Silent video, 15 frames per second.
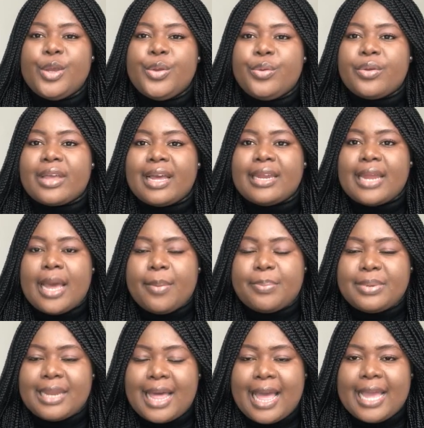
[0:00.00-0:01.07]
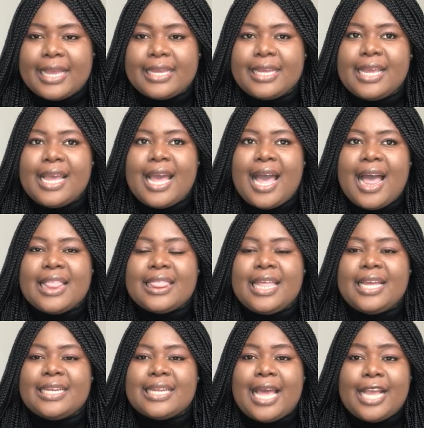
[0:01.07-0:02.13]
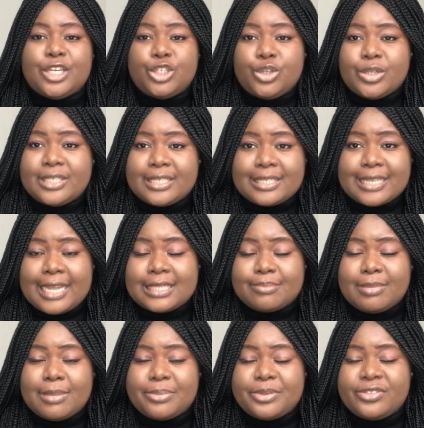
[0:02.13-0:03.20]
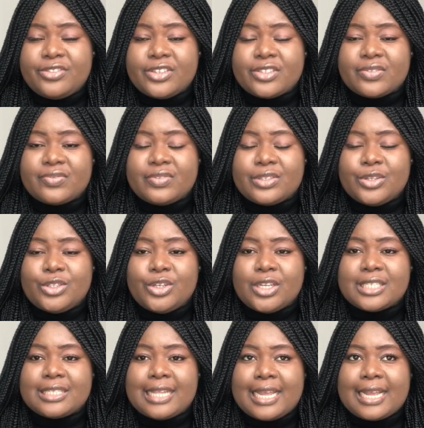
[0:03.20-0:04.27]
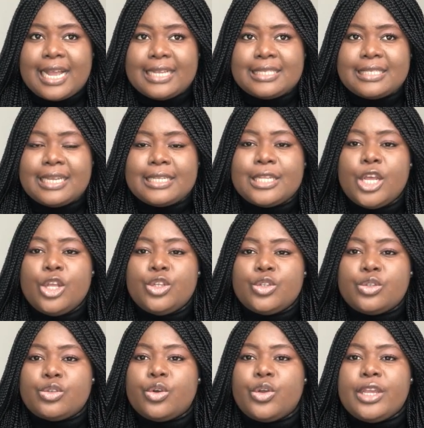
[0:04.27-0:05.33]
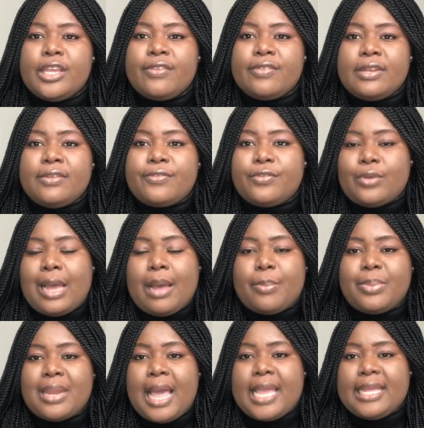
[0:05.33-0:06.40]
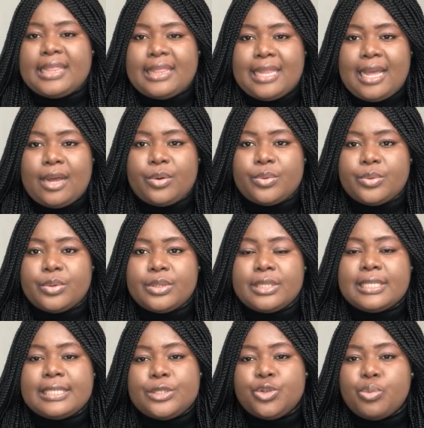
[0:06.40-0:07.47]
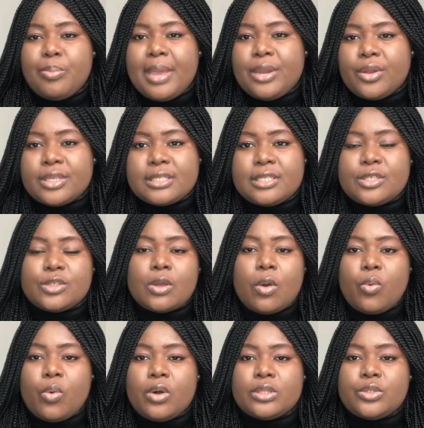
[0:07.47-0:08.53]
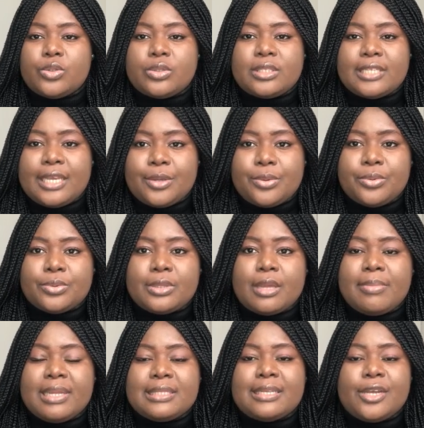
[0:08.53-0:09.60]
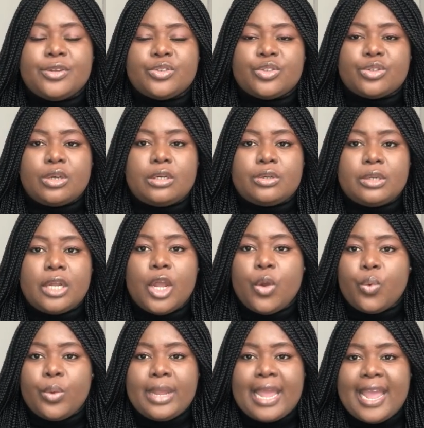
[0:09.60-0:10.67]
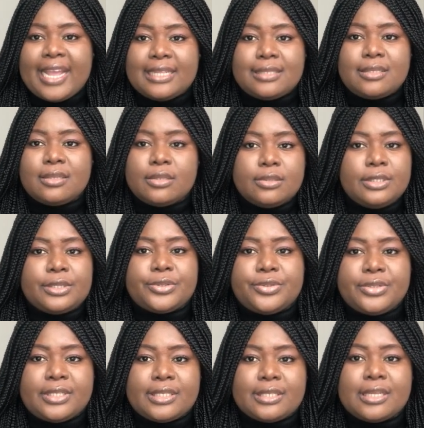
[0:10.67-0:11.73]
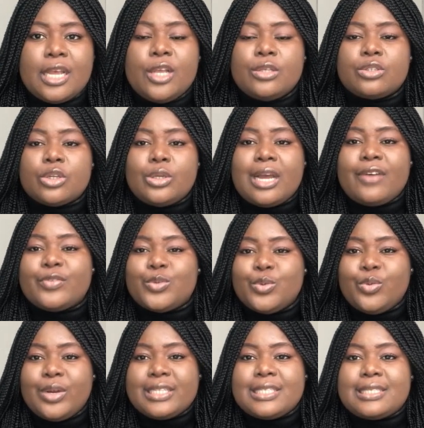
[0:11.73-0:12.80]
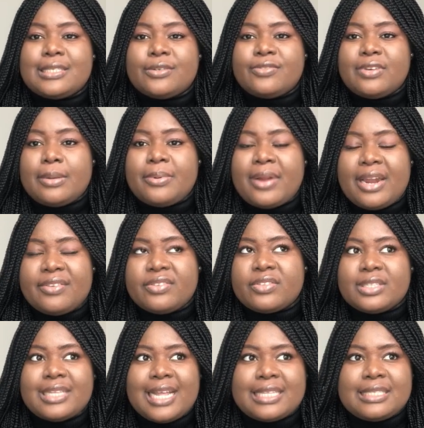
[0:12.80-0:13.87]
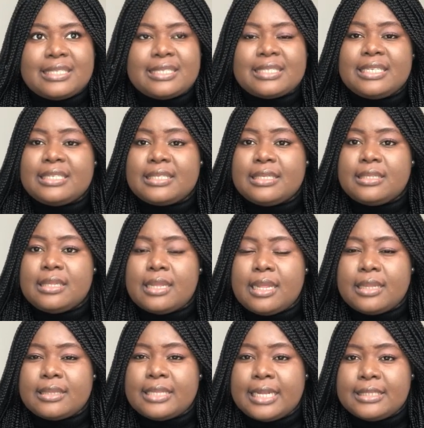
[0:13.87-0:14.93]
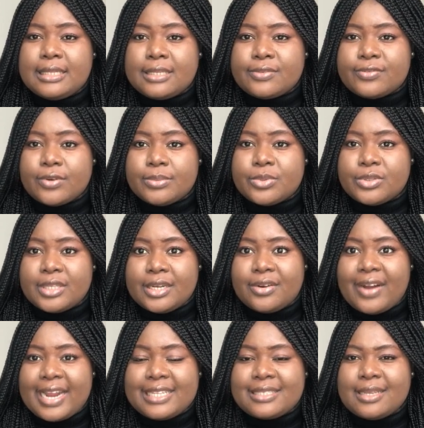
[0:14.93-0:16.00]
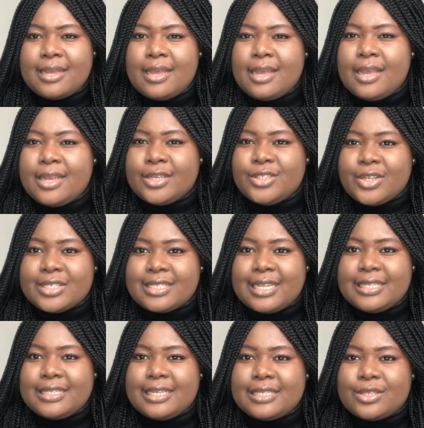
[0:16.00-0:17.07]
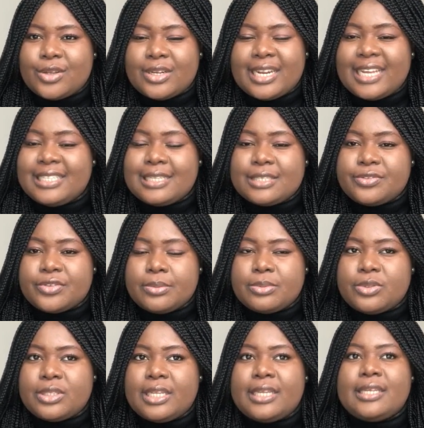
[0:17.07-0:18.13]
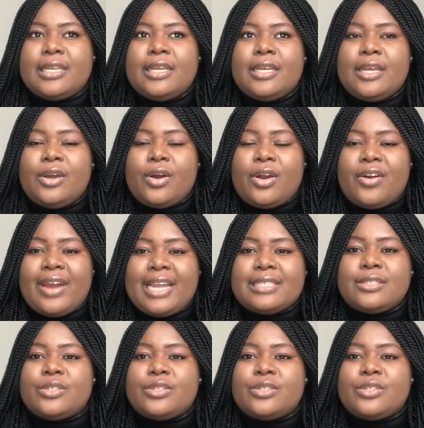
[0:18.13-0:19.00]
You can apply, and then I showed the site in my previous video, just like I said. So even if you are applying now, you may not see someone to take you. They may tell you, sorry, we ain't recruiting. So you have to wait till February 15th. That is it 10 days from today, right? It's just 10 days or 9 days from today. All right.